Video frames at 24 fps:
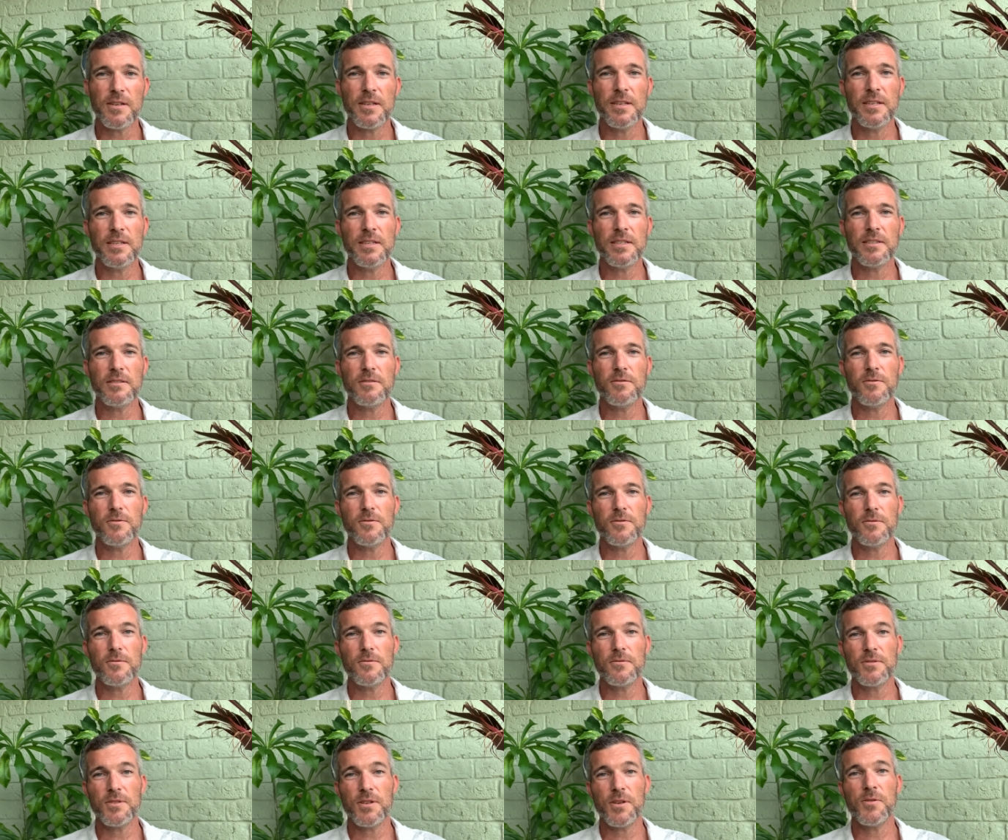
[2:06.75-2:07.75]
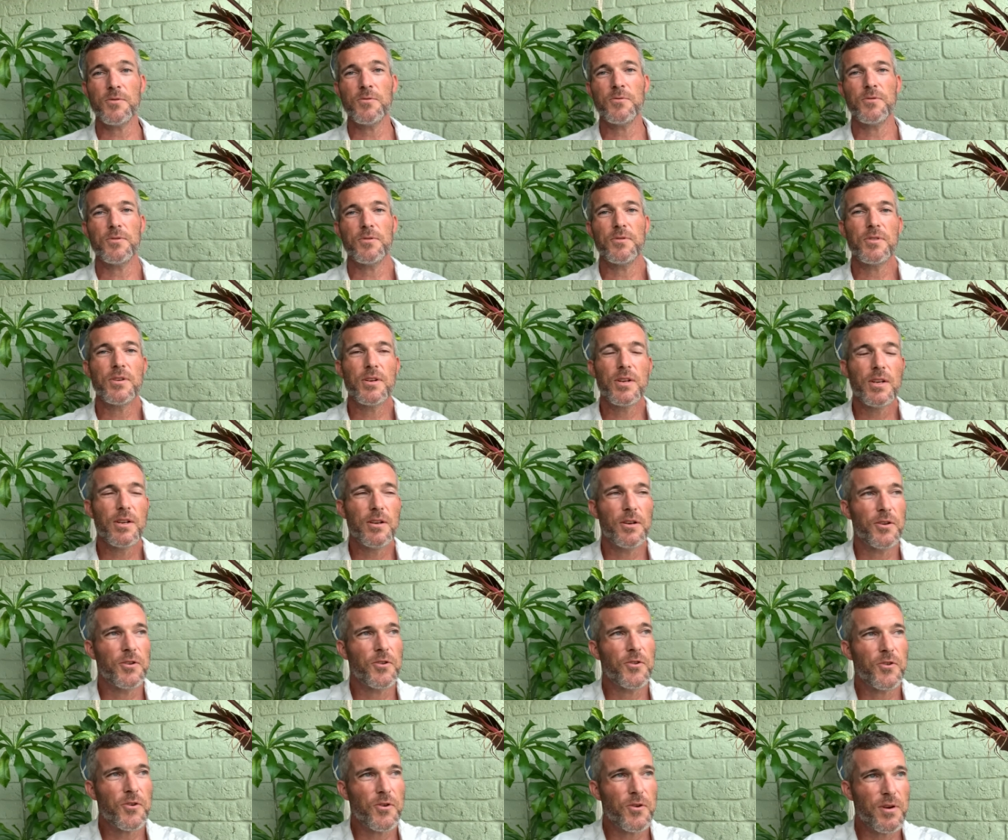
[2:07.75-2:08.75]
in its little zone
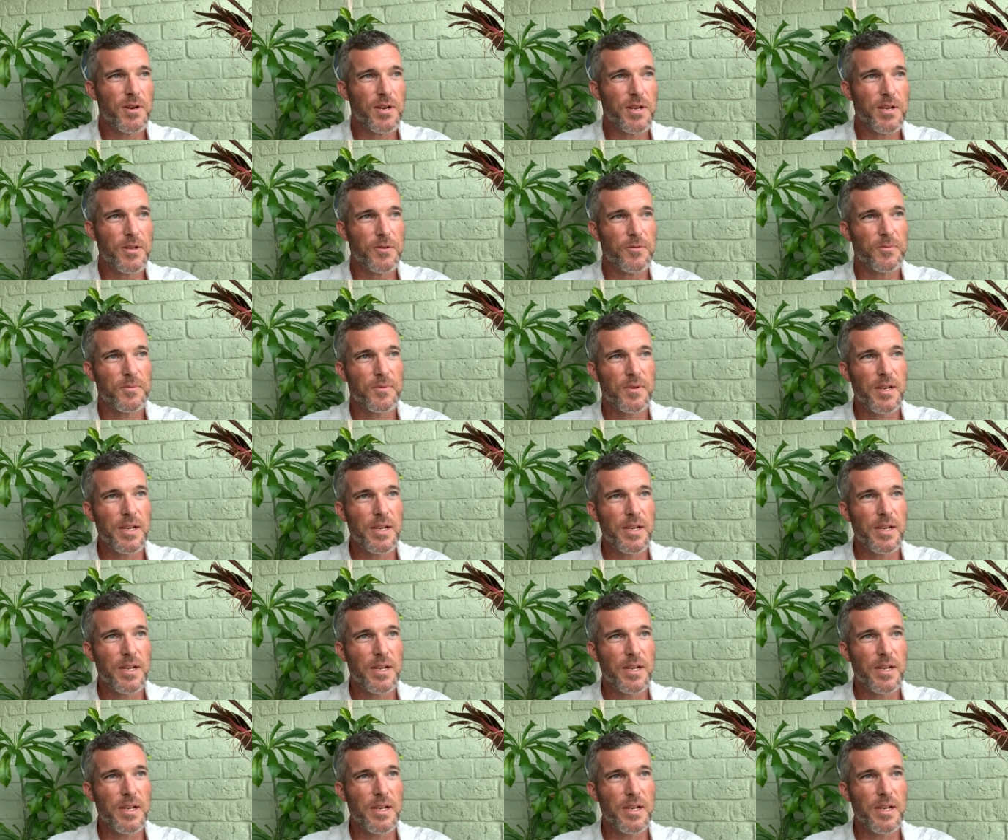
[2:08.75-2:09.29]
underground.